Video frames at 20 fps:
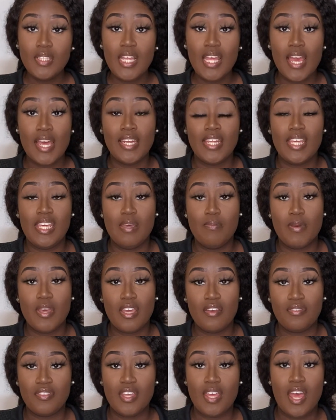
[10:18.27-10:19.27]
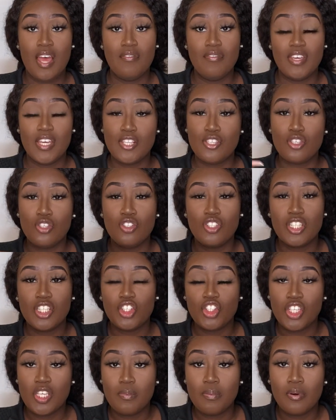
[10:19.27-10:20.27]
and eBay if they have it. It's usually
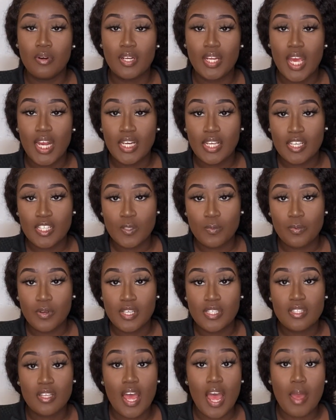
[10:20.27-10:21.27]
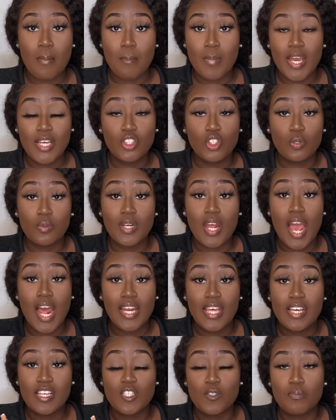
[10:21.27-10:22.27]
cheaper on AliExpress. I might do an
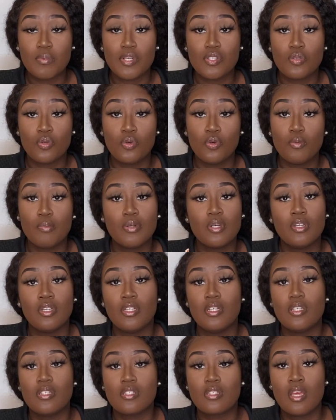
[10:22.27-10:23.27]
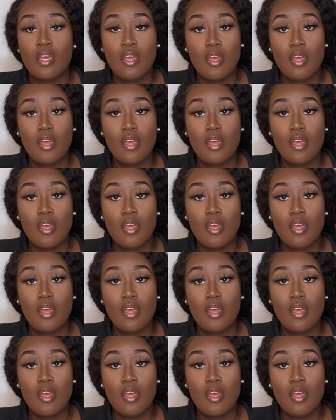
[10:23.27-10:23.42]
AliExpress haul because...